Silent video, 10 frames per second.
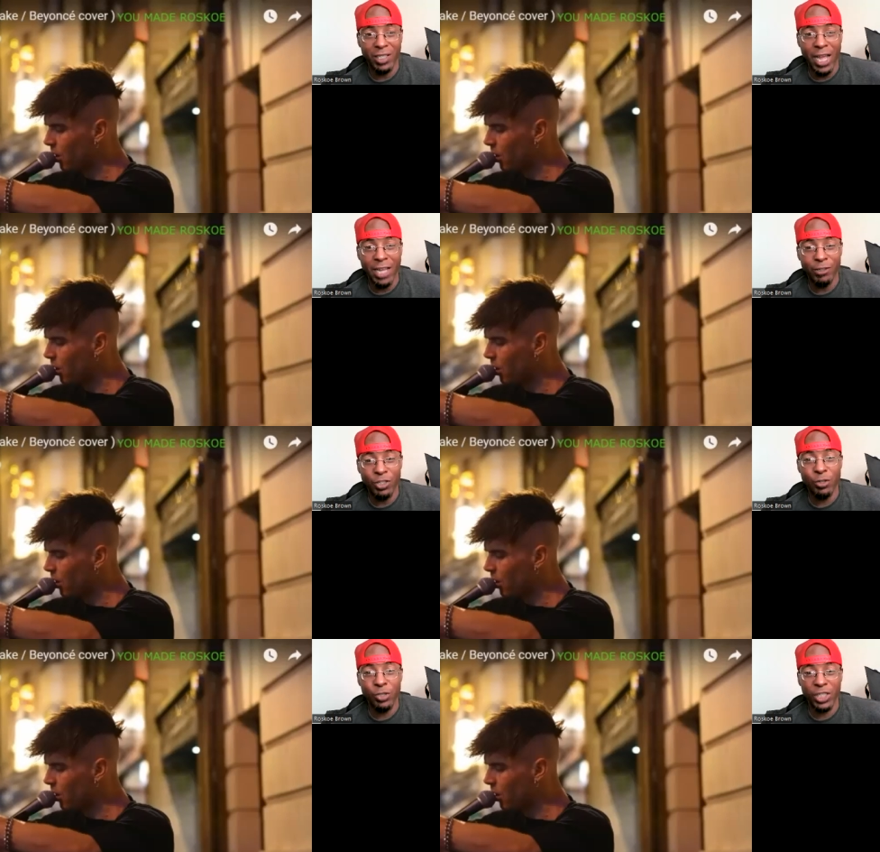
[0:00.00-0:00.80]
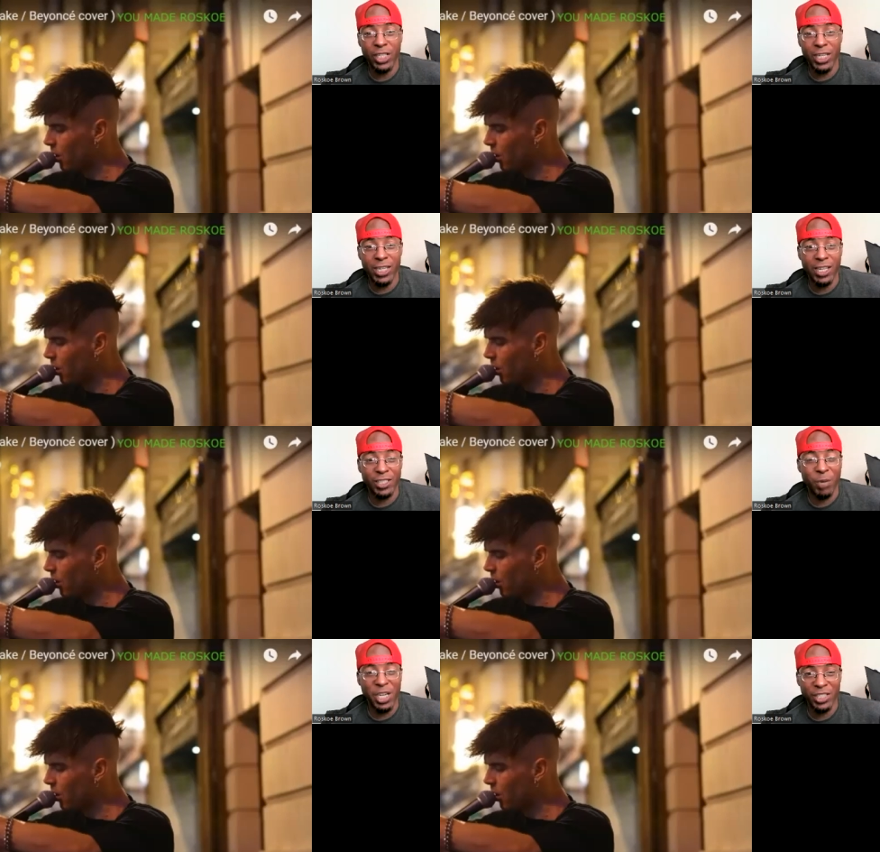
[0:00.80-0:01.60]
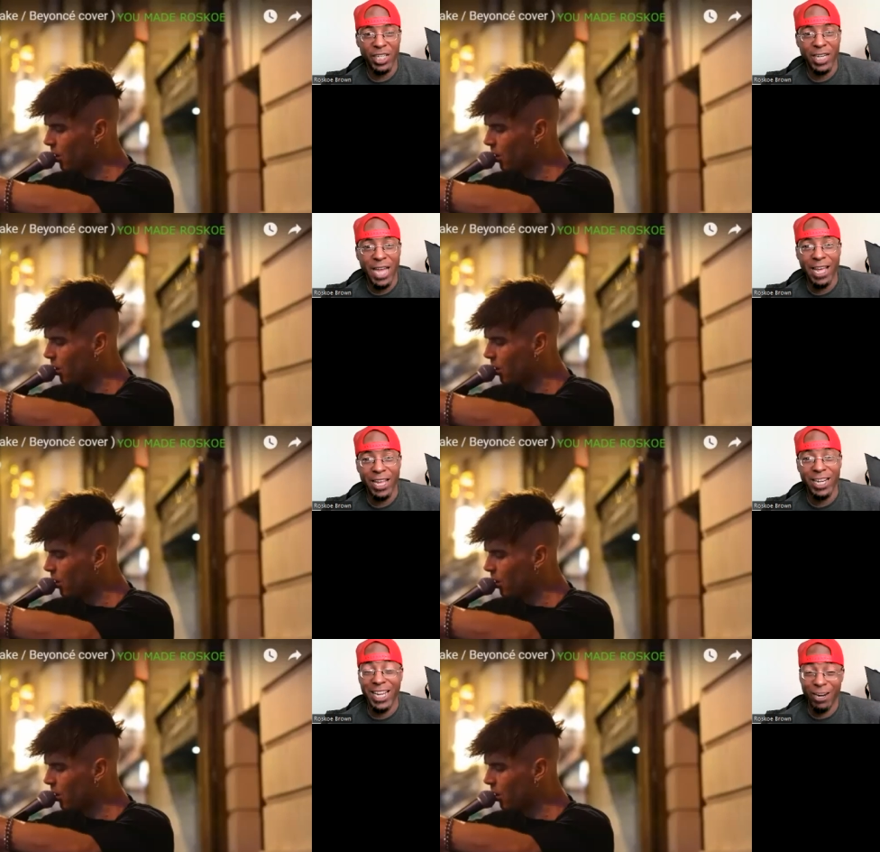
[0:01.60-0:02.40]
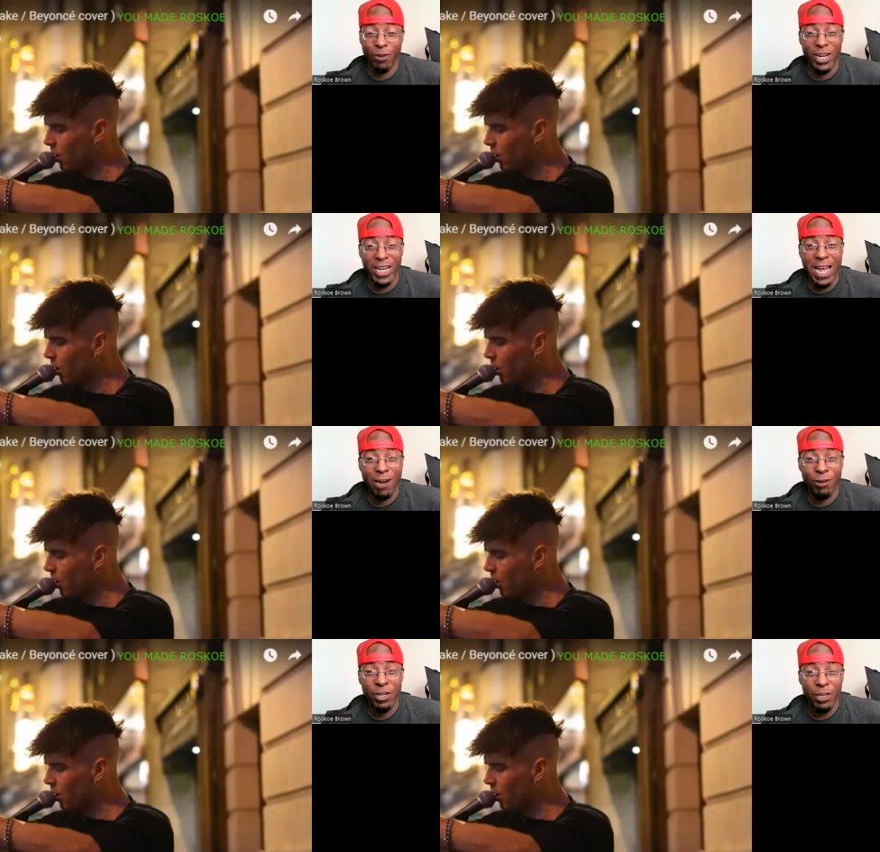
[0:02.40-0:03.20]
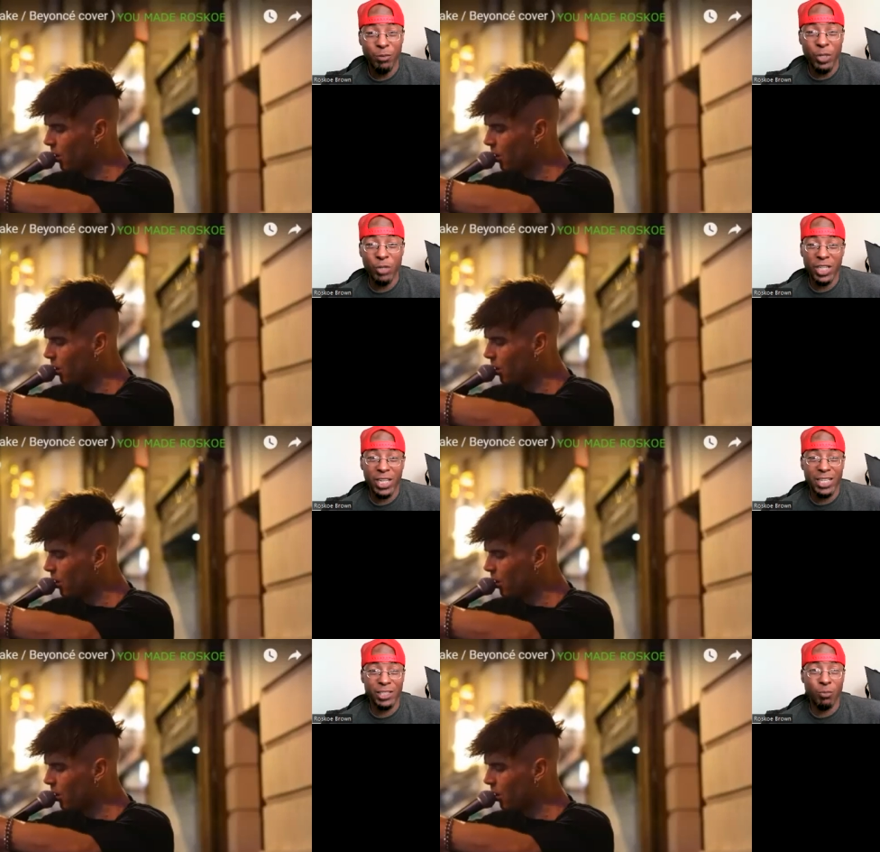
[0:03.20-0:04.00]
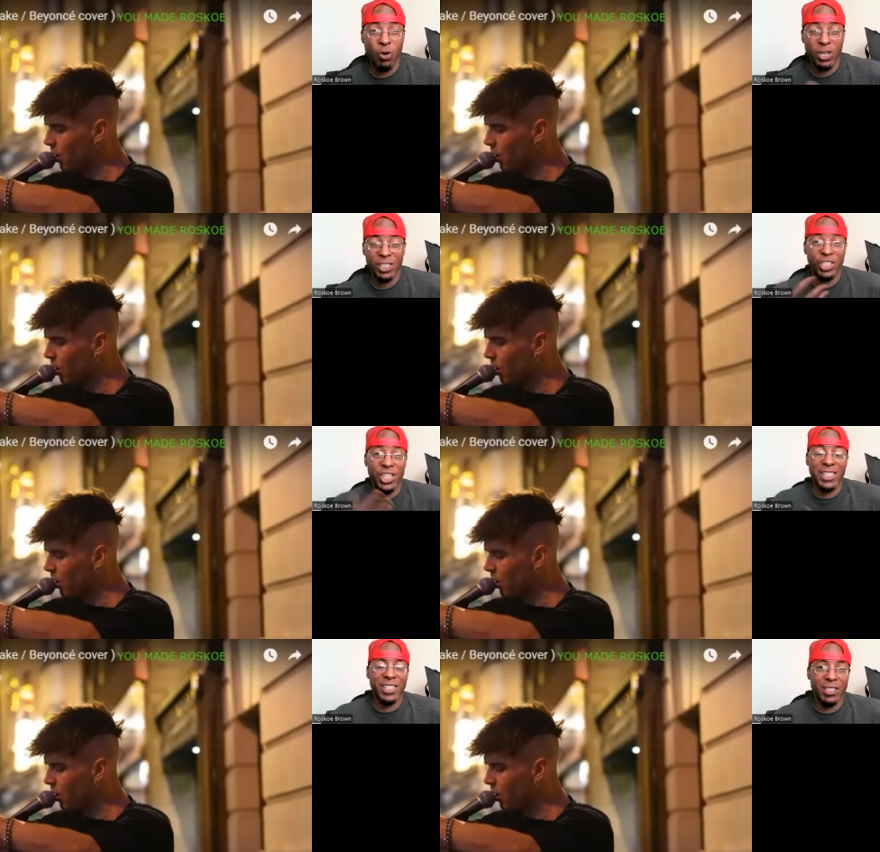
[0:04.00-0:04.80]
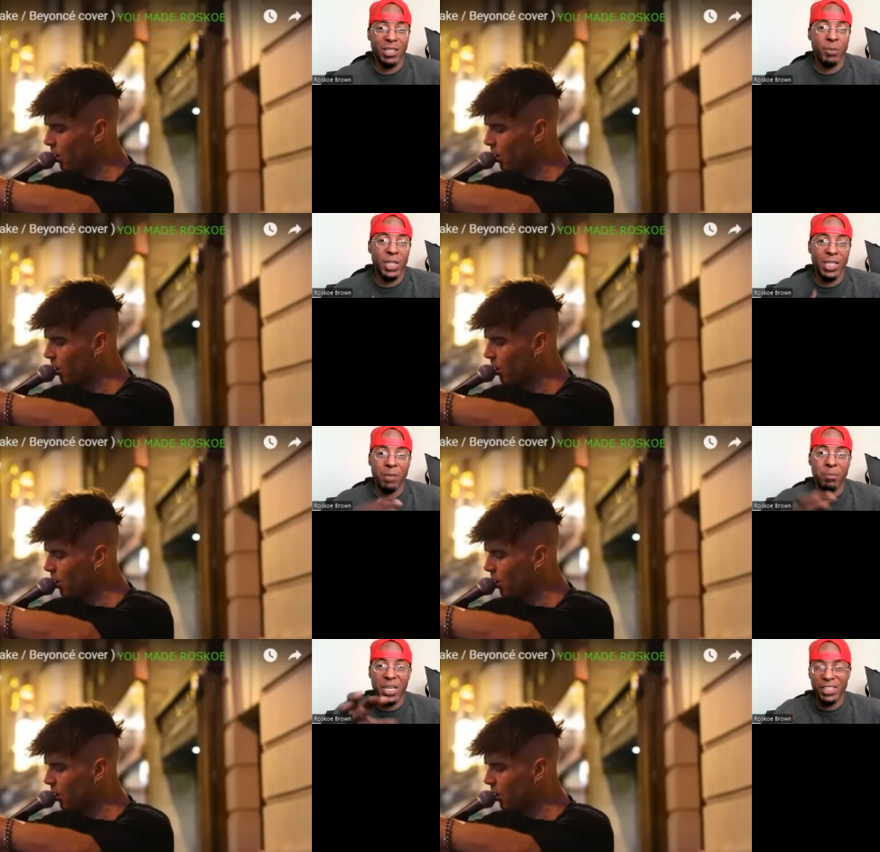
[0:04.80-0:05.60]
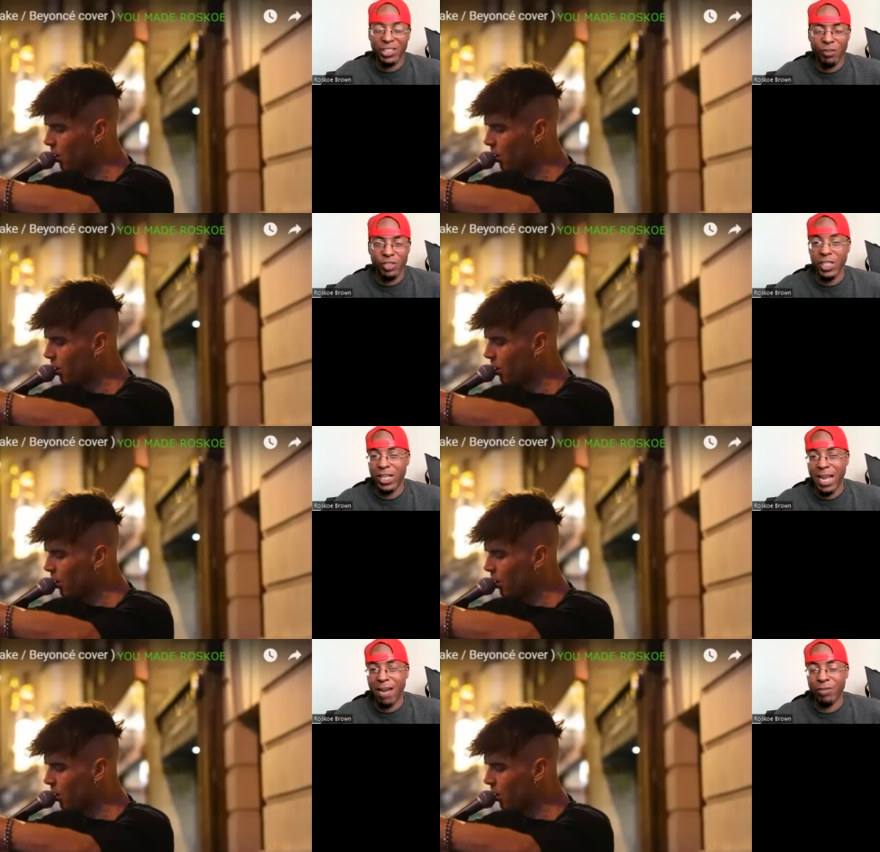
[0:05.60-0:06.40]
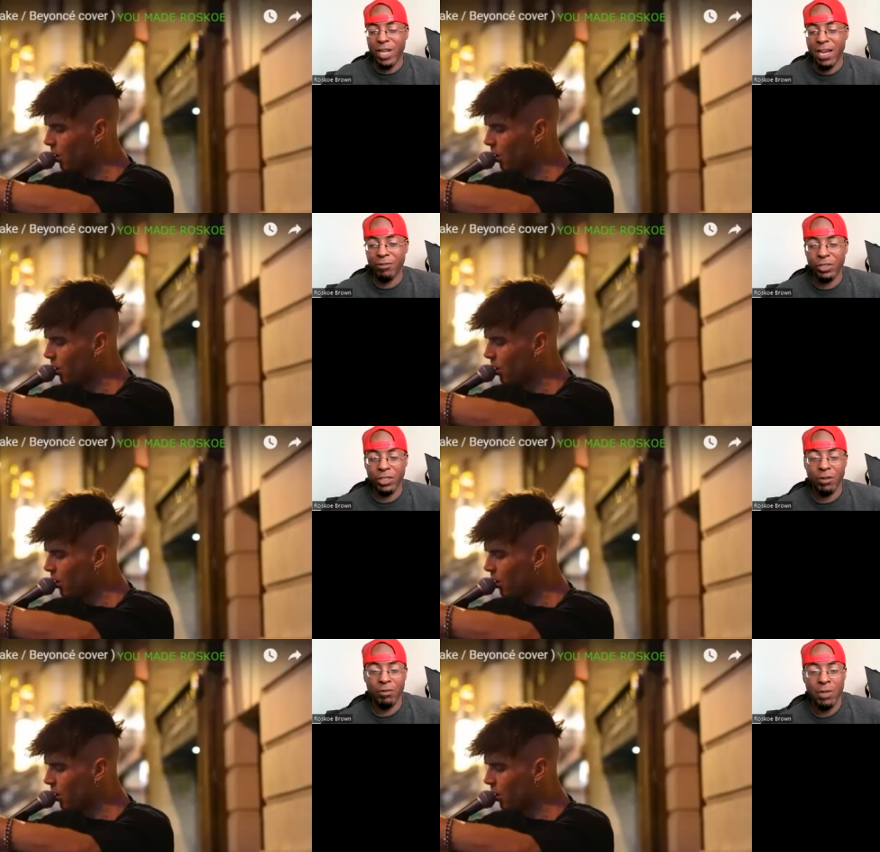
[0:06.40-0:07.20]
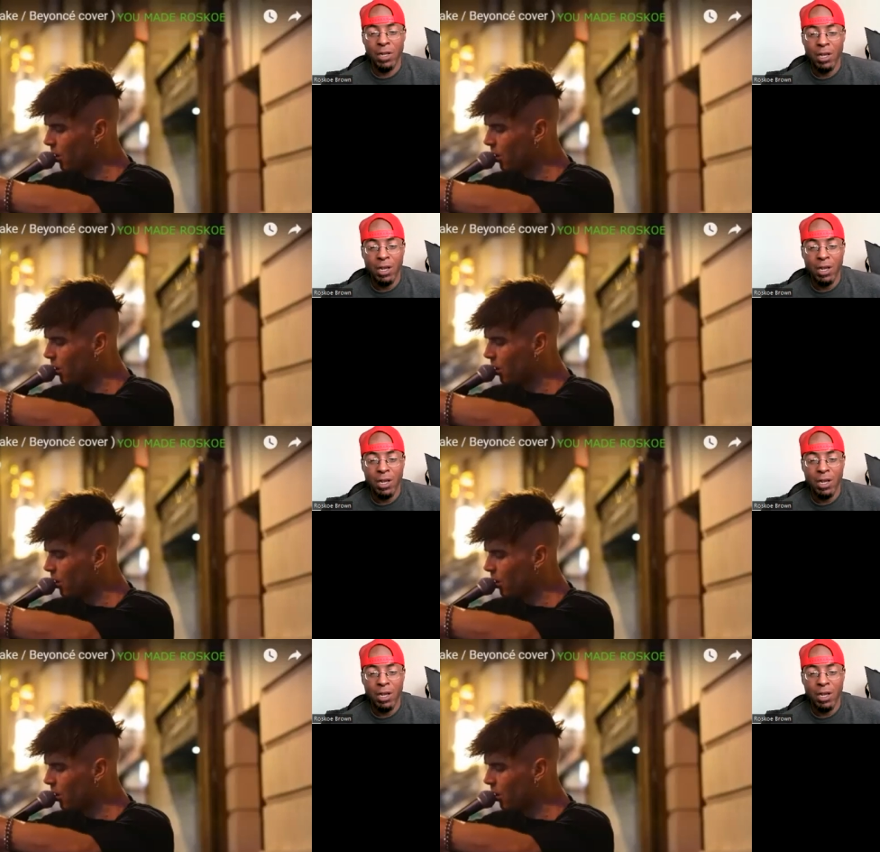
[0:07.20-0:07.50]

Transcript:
Speaker 1: Like usually, especially in the here and now, music is more suggested to me than me searching it out. So,